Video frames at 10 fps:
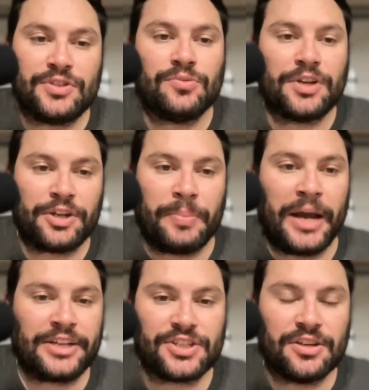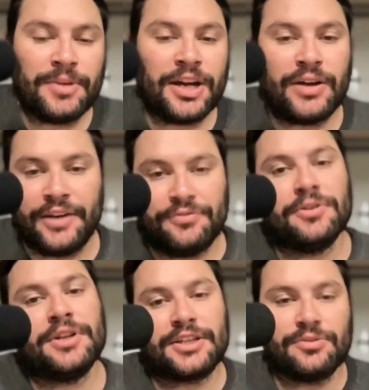to what you're passionate about, I
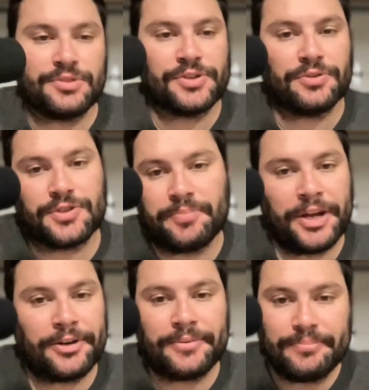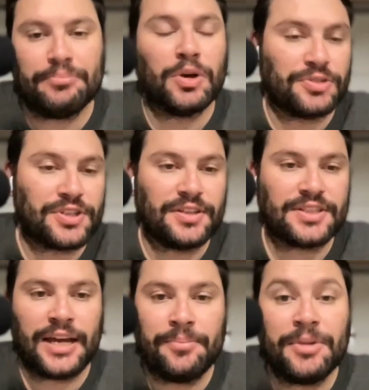feel like the results are better most of the time.